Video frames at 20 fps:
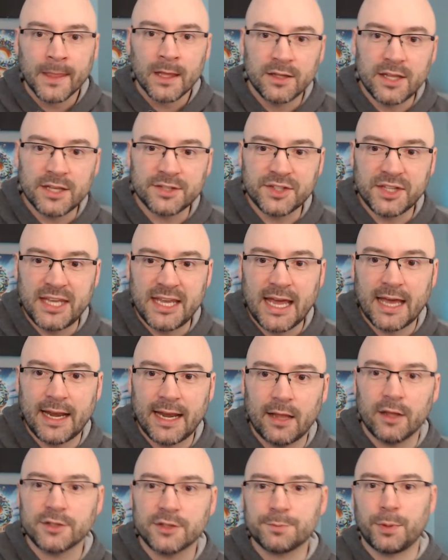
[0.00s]
This Keon
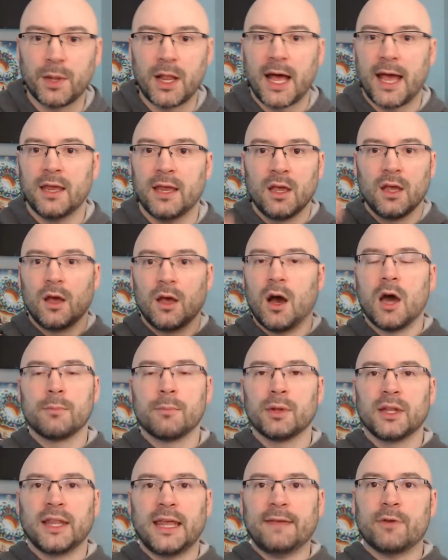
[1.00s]
Ellis play,
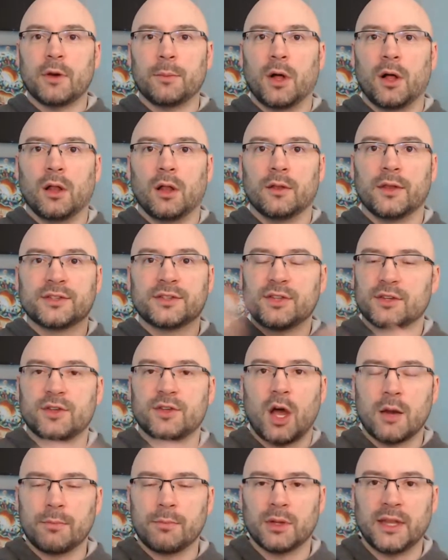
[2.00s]
unbelievable. This is
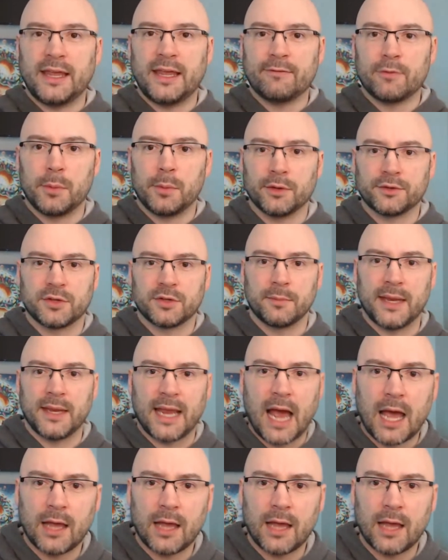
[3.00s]
unbelievable to me.